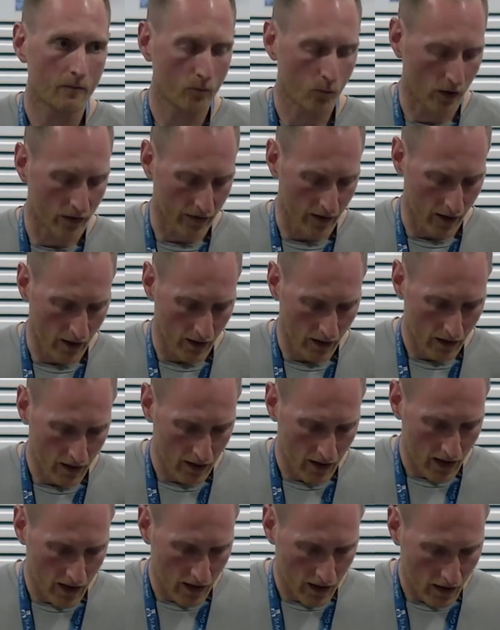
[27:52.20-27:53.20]
When the
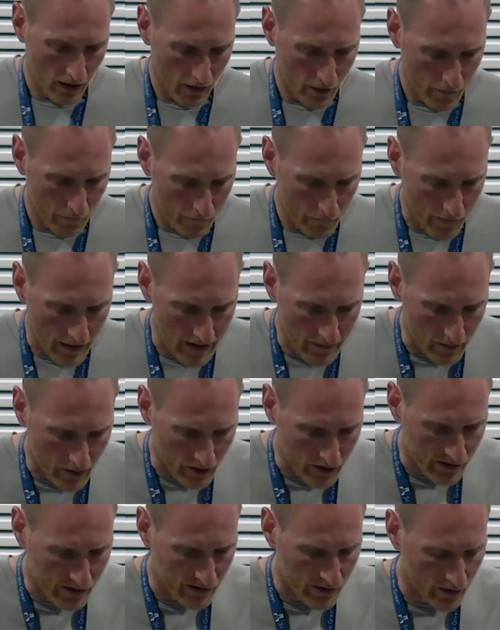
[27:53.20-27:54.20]

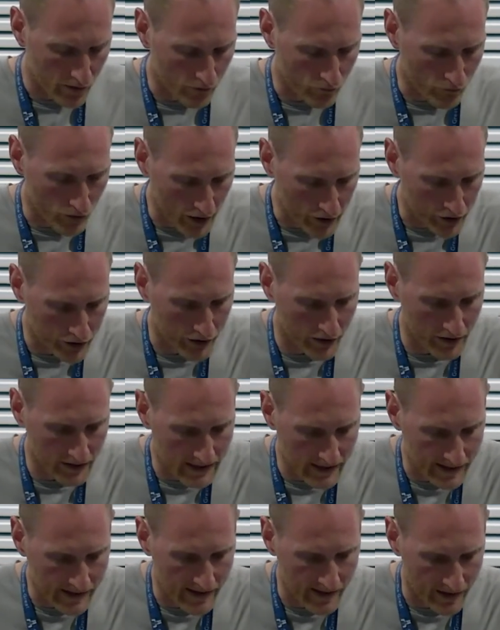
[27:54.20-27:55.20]
famous Russian
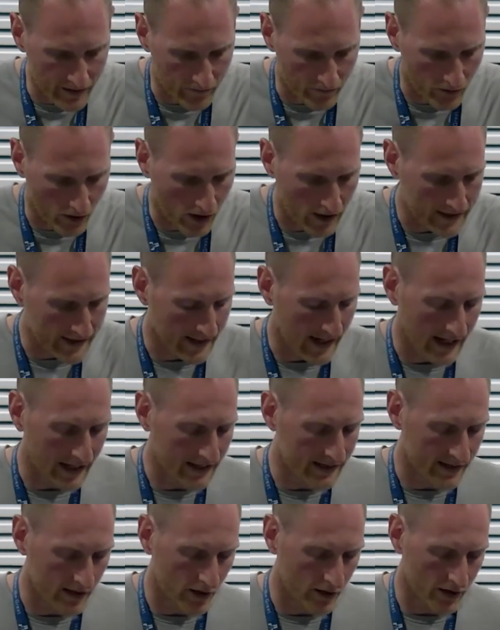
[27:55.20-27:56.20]
dissident writer
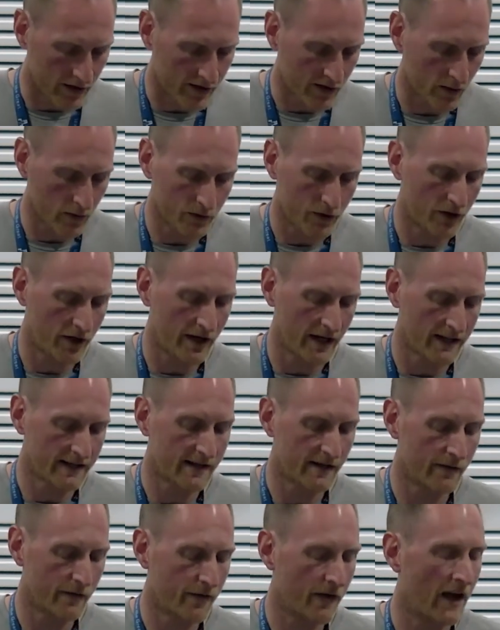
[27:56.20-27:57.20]
Alexander
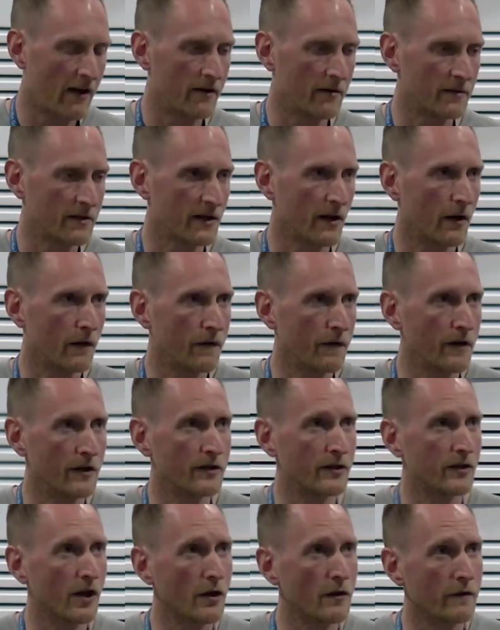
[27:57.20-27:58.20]
Solzhenitsyn found himself in a
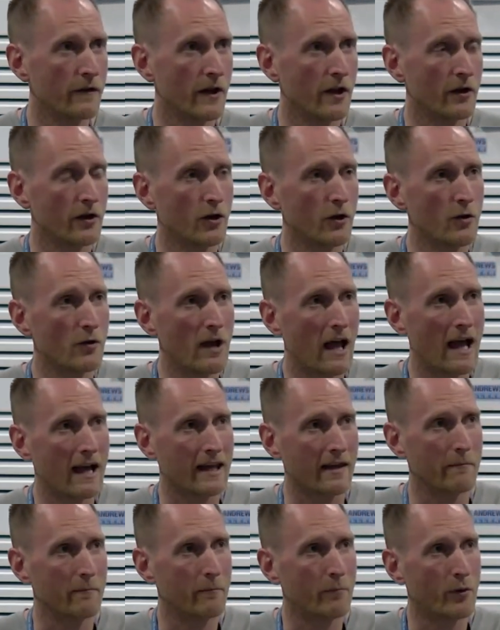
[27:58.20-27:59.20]
Soviet
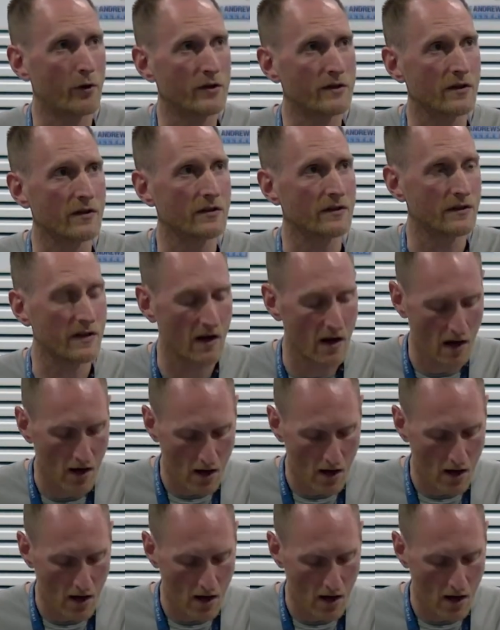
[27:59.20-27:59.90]
gulag imprisoned